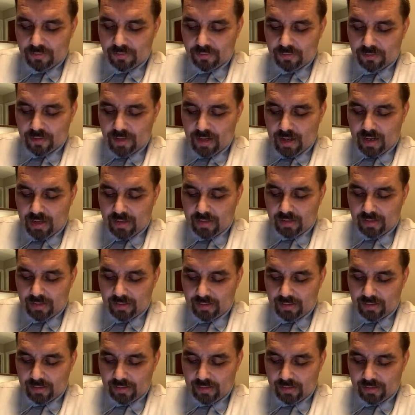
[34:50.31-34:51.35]
Do not
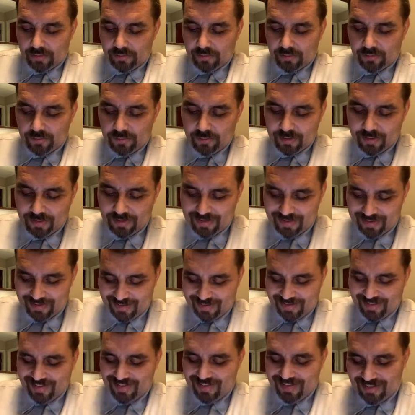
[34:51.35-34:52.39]
leave."
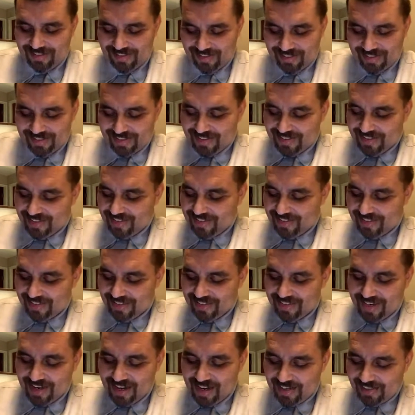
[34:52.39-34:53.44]
She
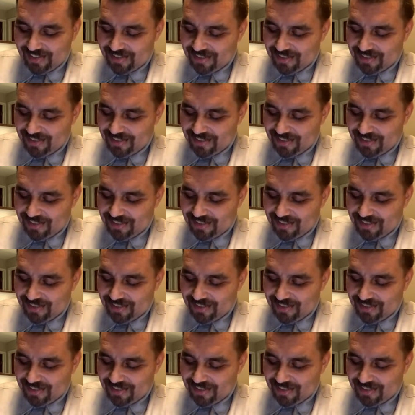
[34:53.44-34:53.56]
got